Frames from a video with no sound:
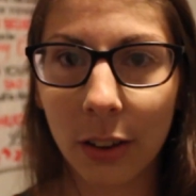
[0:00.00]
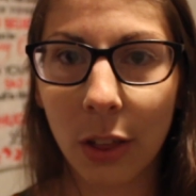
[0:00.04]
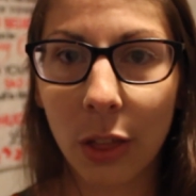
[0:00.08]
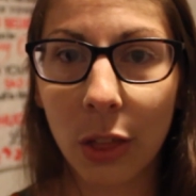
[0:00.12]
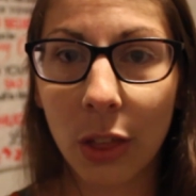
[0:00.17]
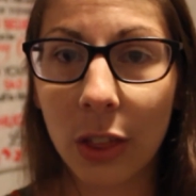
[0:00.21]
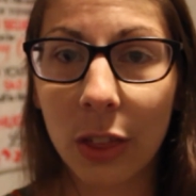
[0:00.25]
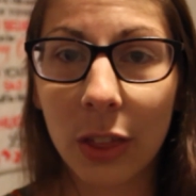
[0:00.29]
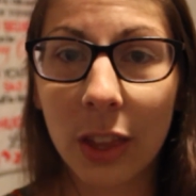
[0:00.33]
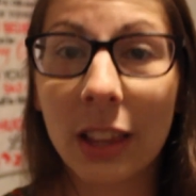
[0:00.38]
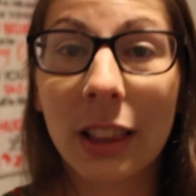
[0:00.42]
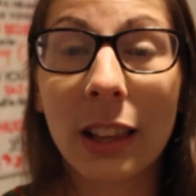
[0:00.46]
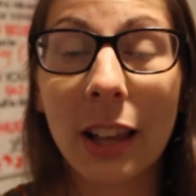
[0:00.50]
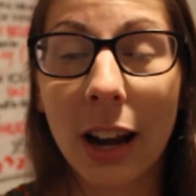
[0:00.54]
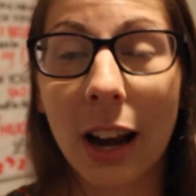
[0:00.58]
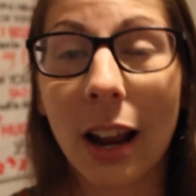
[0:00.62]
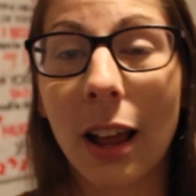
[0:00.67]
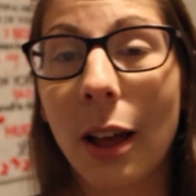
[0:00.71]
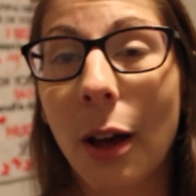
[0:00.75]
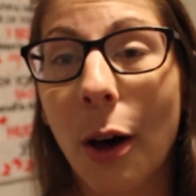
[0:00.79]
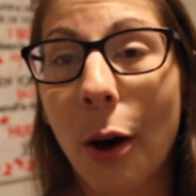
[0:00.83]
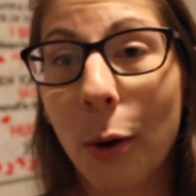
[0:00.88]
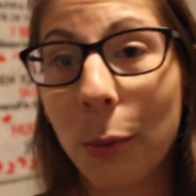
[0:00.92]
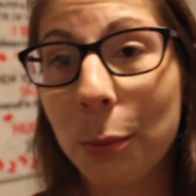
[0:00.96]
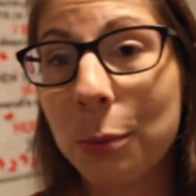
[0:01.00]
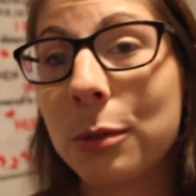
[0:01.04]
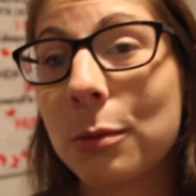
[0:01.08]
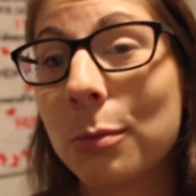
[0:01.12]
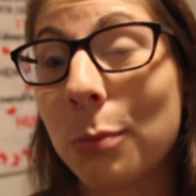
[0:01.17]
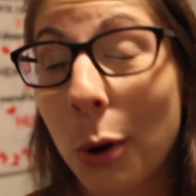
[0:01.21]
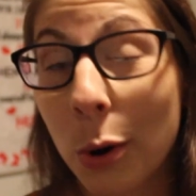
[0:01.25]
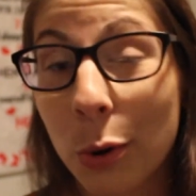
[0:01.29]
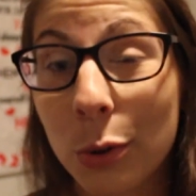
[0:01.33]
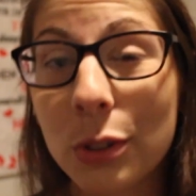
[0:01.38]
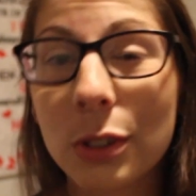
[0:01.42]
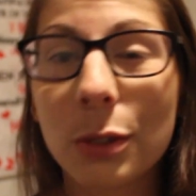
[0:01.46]
The thing that helps
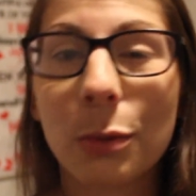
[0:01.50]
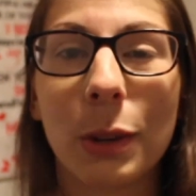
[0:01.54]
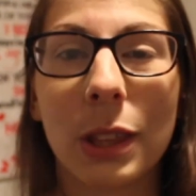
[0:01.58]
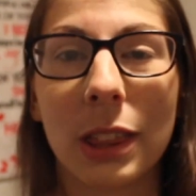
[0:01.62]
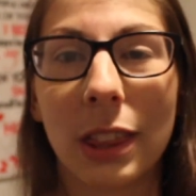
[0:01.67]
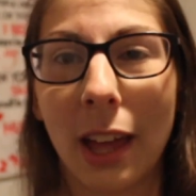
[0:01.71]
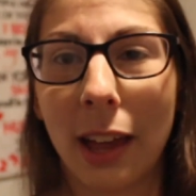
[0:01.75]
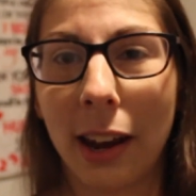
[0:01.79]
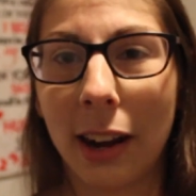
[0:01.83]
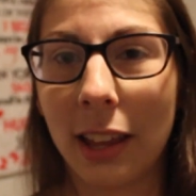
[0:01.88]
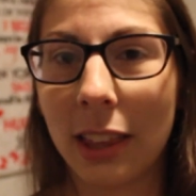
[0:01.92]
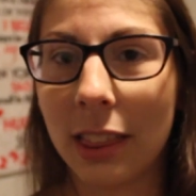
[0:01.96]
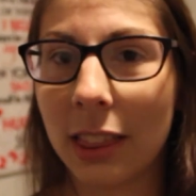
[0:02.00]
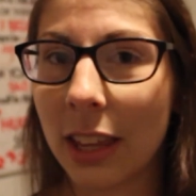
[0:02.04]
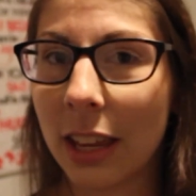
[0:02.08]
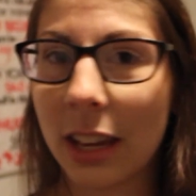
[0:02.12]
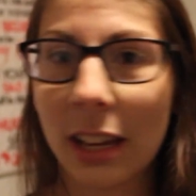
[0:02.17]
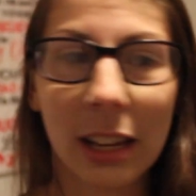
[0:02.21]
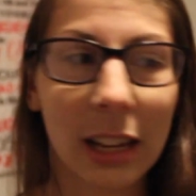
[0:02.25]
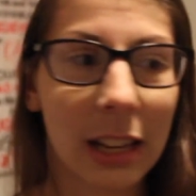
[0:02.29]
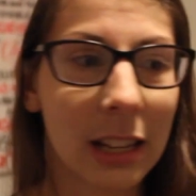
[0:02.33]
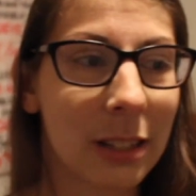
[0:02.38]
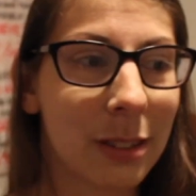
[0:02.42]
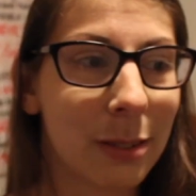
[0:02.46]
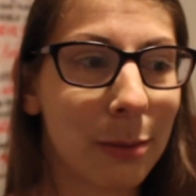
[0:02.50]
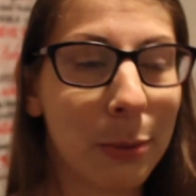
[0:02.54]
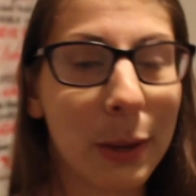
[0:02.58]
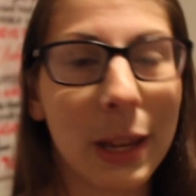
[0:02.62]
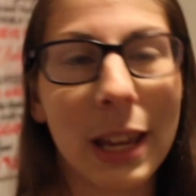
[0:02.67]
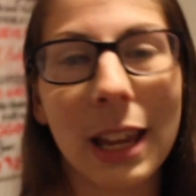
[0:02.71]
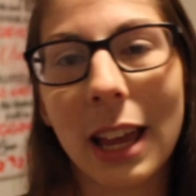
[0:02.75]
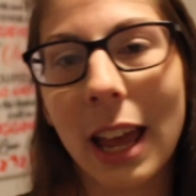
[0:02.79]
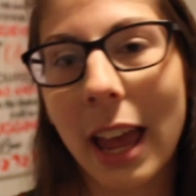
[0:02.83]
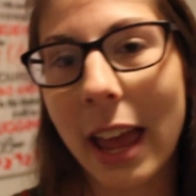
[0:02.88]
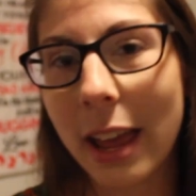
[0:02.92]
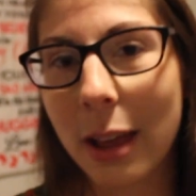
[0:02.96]
most with that, I think, is
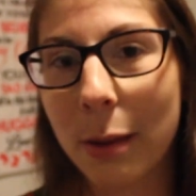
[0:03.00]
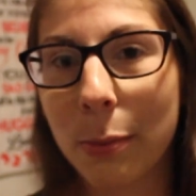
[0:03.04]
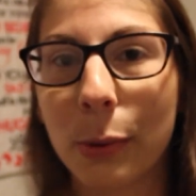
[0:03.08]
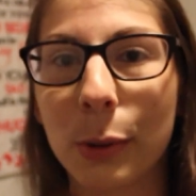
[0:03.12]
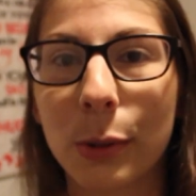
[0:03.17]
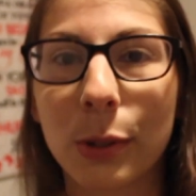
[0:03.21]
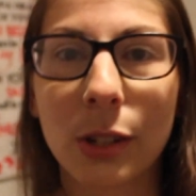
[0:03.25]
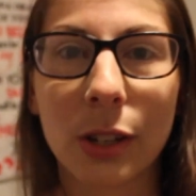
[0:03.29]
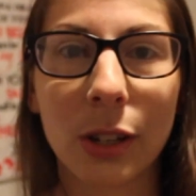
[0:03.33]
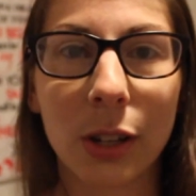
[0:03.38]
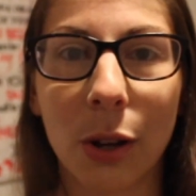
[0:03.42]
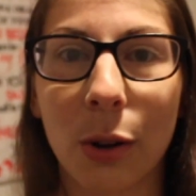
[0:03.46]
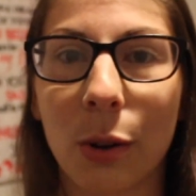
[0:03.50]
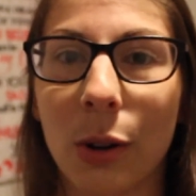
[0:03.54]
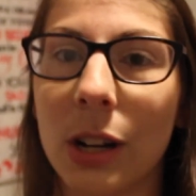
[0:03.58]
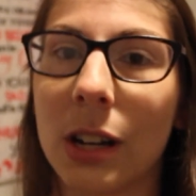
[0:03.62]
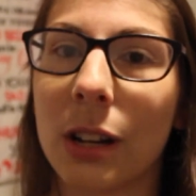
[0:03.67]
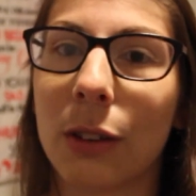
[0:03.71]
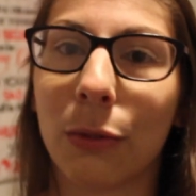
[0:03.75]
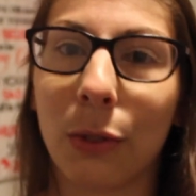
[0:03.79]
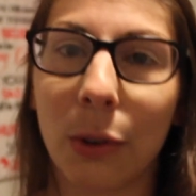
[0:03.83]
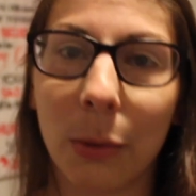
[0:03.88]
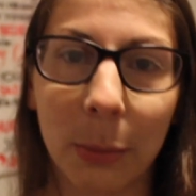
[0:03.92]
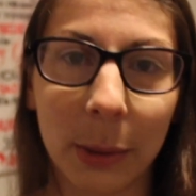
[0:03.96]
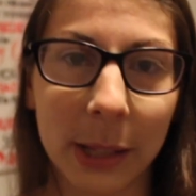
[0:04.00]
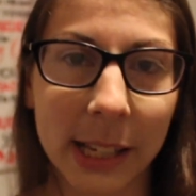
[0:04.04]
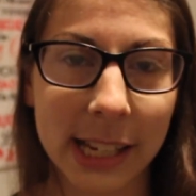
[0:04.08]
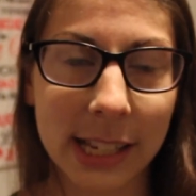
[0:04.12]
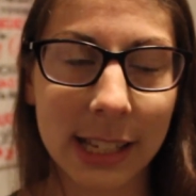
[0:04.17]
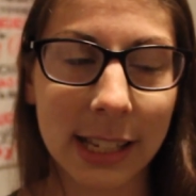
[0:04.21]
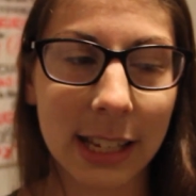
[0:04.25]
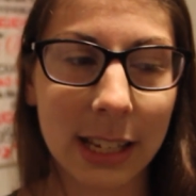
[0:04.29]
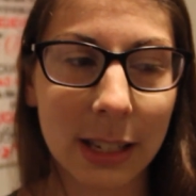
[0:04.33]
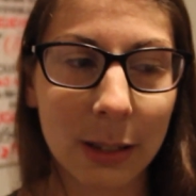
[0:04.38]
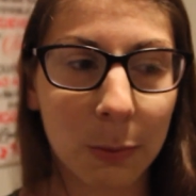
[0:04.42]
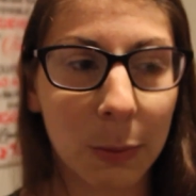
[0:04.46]
being able to go to different
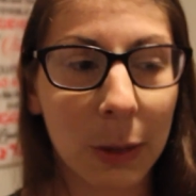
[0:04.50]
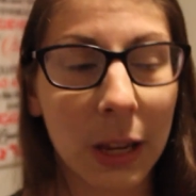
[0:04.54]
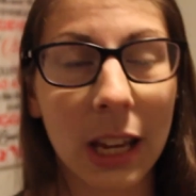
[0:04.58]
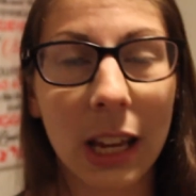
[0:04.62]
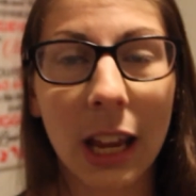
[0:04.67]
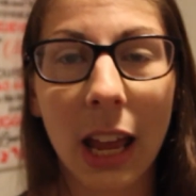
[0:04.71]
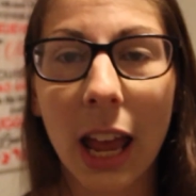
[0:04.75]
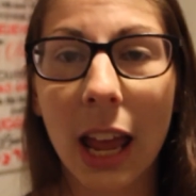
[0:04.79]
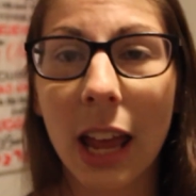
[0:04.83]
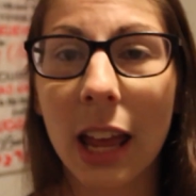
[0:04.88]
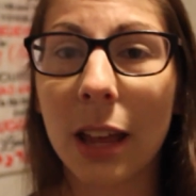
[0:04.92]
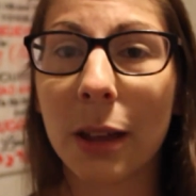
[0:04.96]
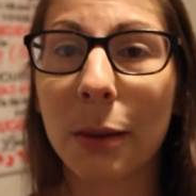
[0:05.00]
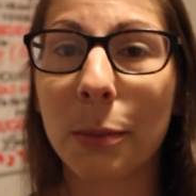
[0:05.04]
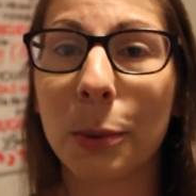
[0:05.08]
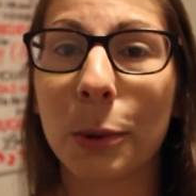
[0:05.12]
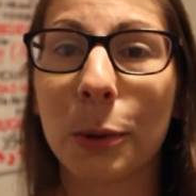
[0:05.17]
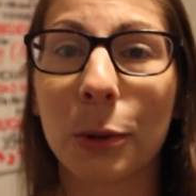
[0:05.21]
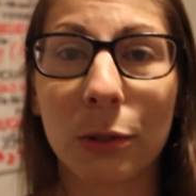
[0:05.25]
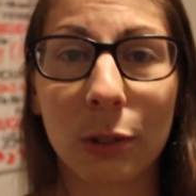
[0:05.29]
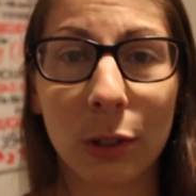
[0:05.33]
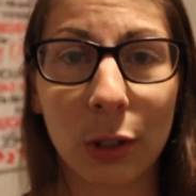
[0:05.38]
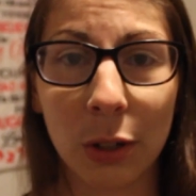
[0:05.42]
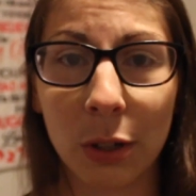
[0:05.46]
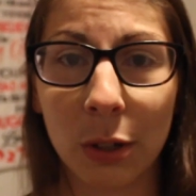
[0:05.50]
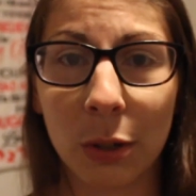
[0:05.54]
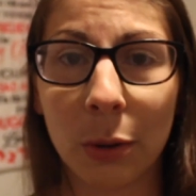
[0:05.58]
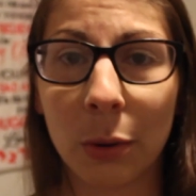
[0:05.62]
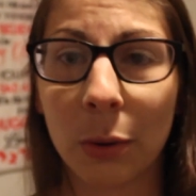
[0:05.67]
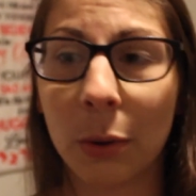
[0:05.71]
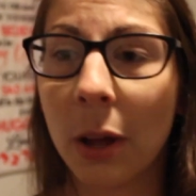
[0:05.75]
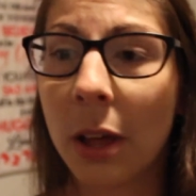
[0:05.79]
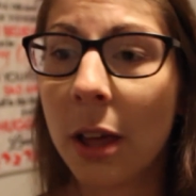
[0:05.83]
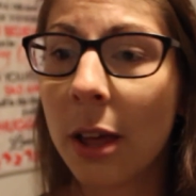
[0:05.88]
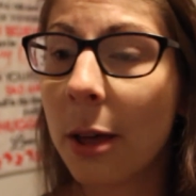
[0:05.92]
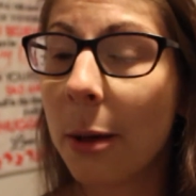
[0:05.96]
places, being able
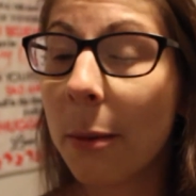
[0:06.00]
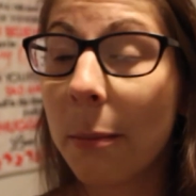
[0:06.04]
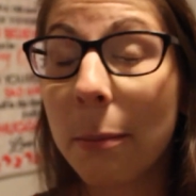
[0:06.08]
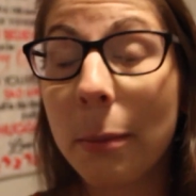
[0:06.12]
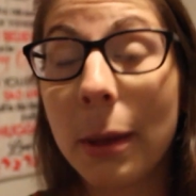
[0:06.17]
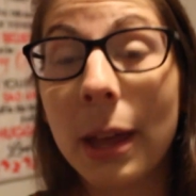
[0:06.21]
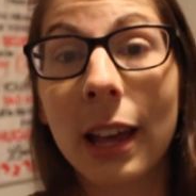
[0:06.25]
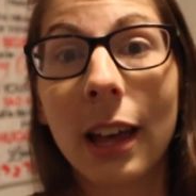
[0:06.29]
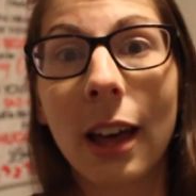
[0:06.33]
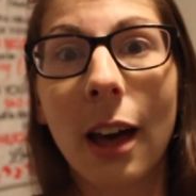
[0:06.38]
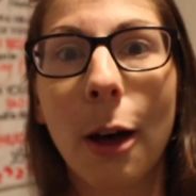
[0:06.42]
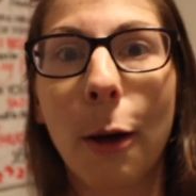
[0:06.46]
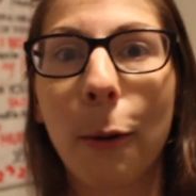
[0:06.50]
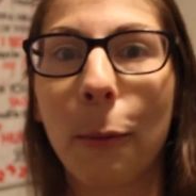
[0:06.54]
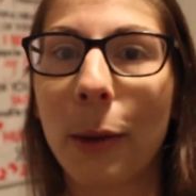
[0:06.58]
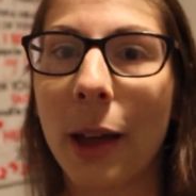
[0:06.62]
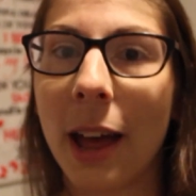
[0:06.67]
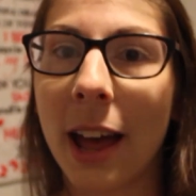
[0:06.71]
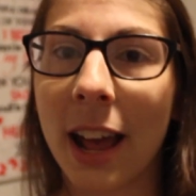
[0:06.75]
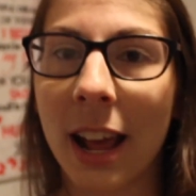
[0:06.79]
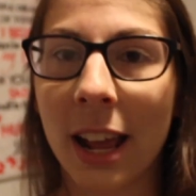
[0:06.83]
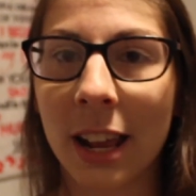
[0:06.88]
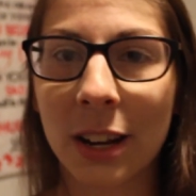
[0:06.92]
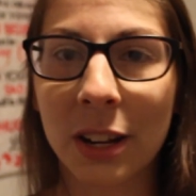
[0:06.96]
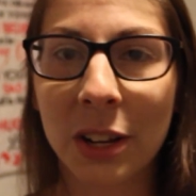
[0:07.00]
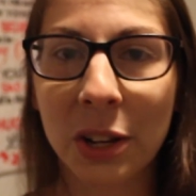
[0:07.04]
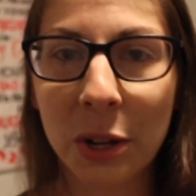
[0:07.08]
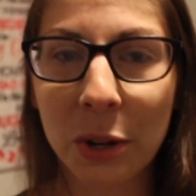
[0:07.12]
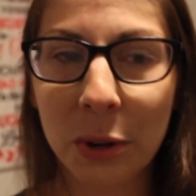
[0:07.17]
to pick up at